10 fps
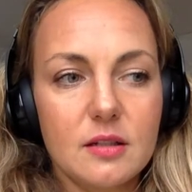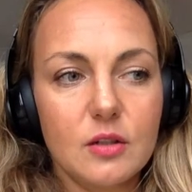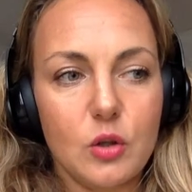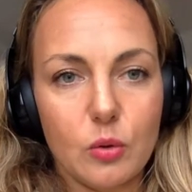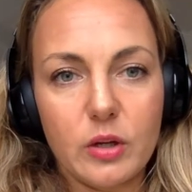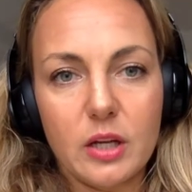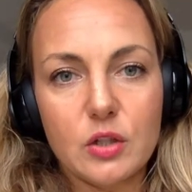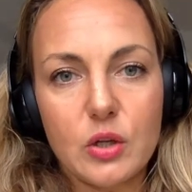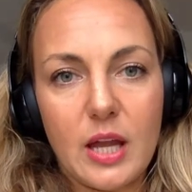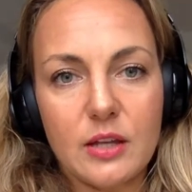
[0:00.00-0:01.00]
going
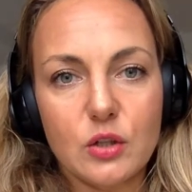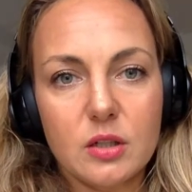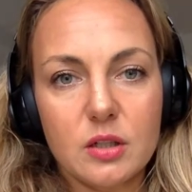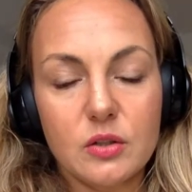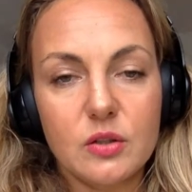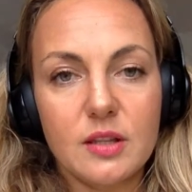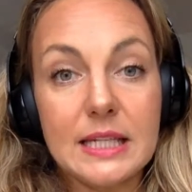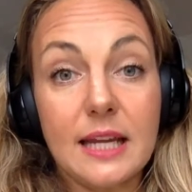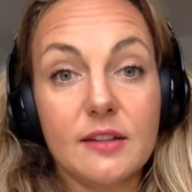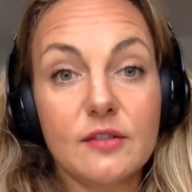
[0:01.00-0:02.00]
to enter into the
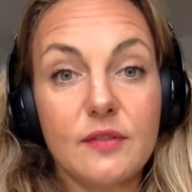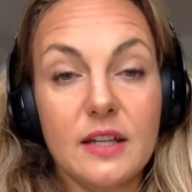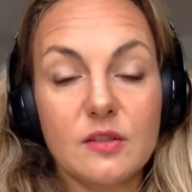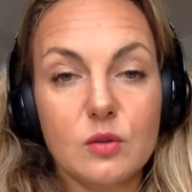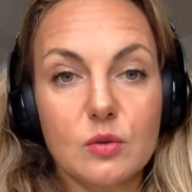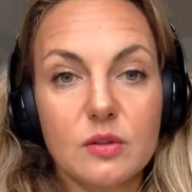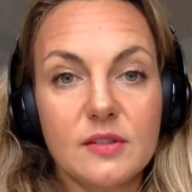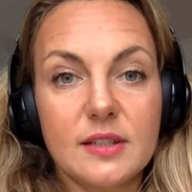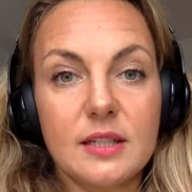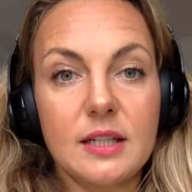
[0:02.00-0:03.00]
next phase, which
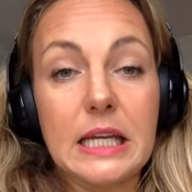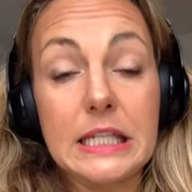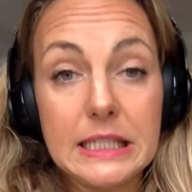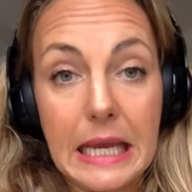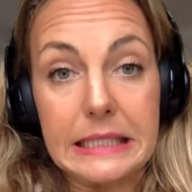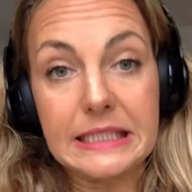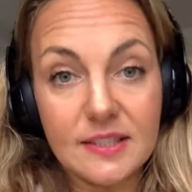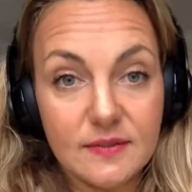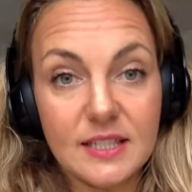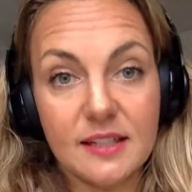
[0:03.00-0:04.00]
was an
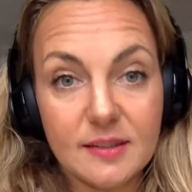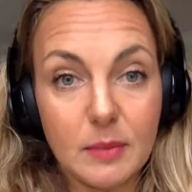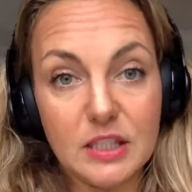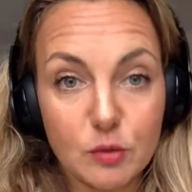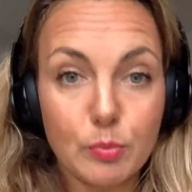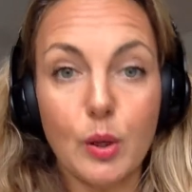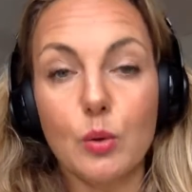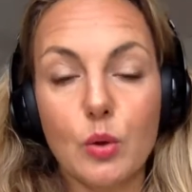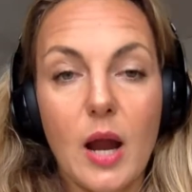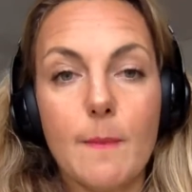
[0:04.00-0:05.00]
intensive 6 months
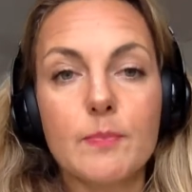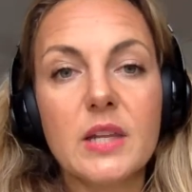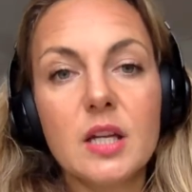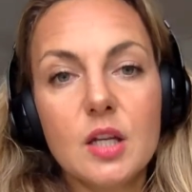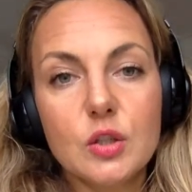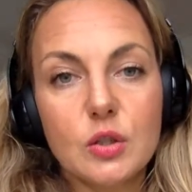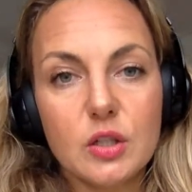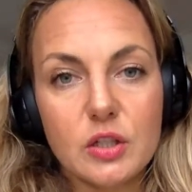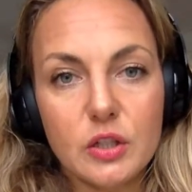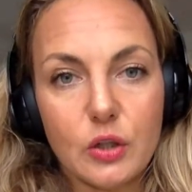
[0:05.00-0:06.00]
program to
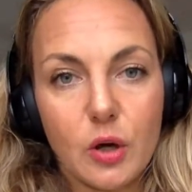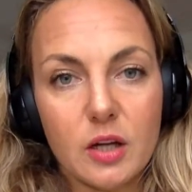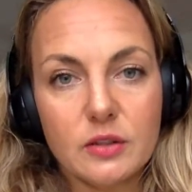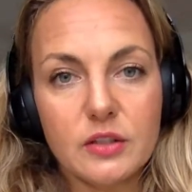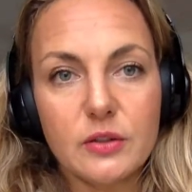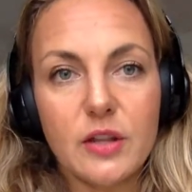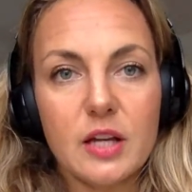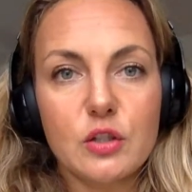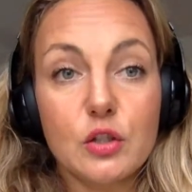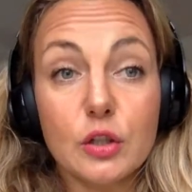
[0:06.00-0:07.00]
continue on into
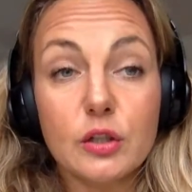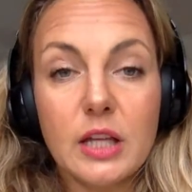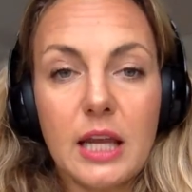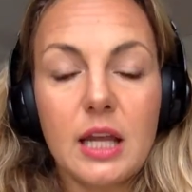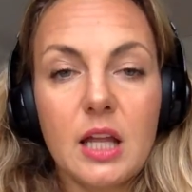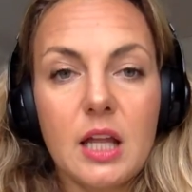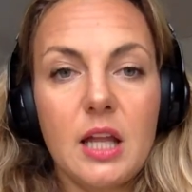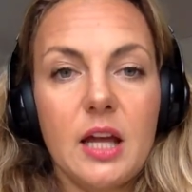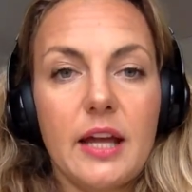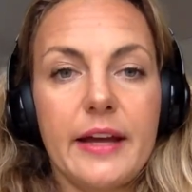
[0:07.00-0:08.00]
that journey,
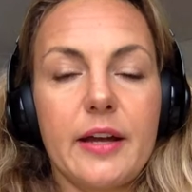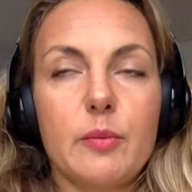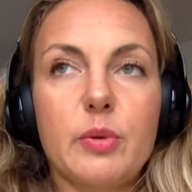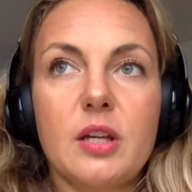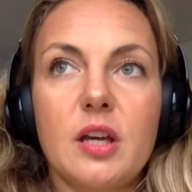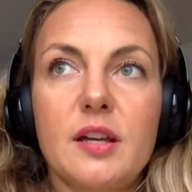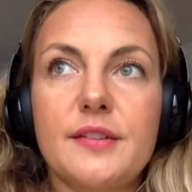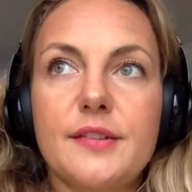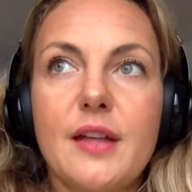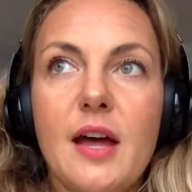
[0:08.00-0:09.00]

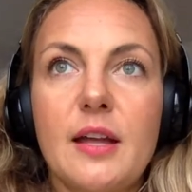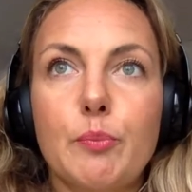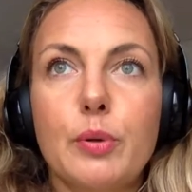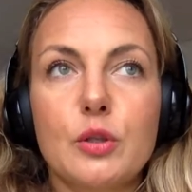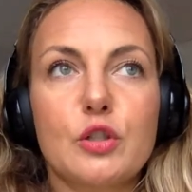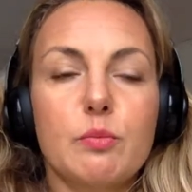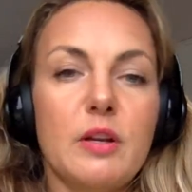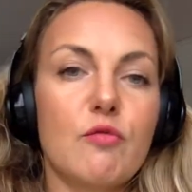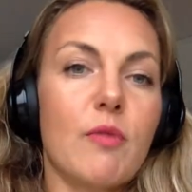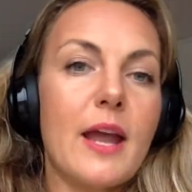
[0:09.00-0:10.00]
because it pushed
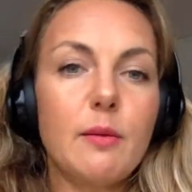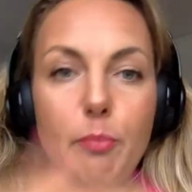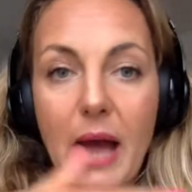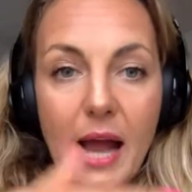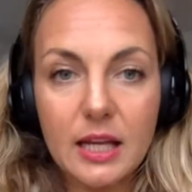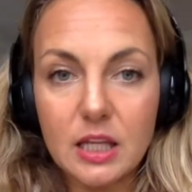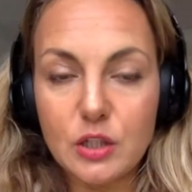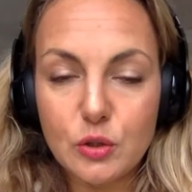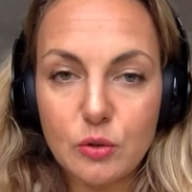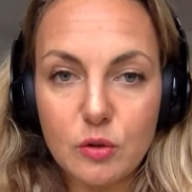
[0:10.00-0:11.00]
me right back
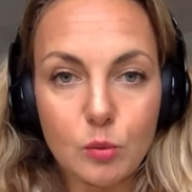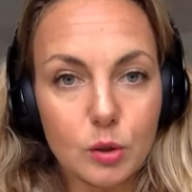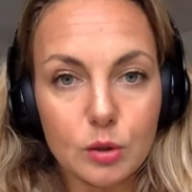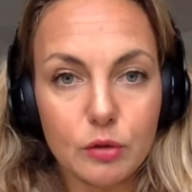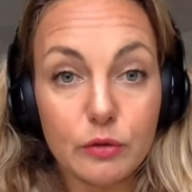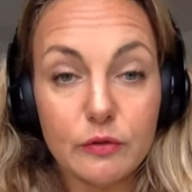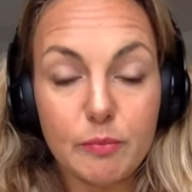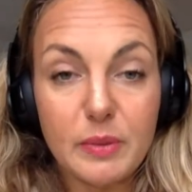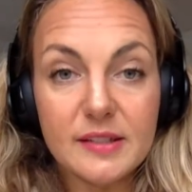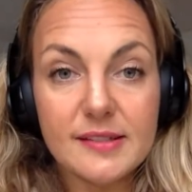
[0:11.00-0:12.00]
into the world
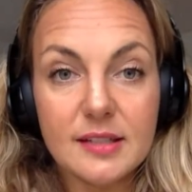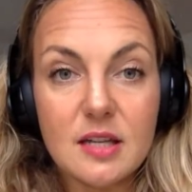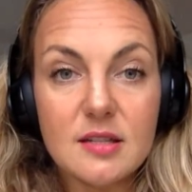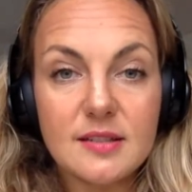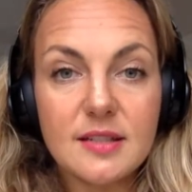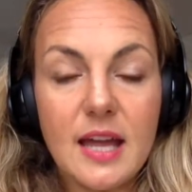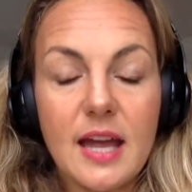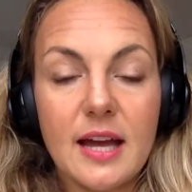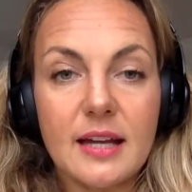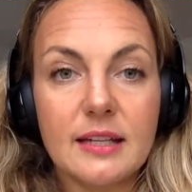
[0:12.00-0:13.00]
of business,
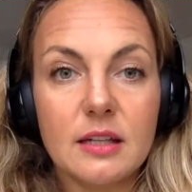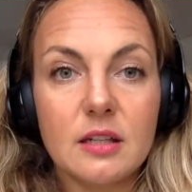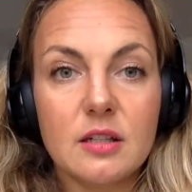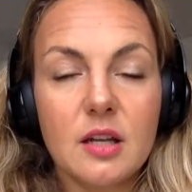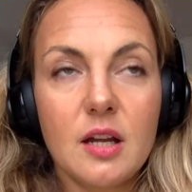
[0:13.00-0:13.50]
and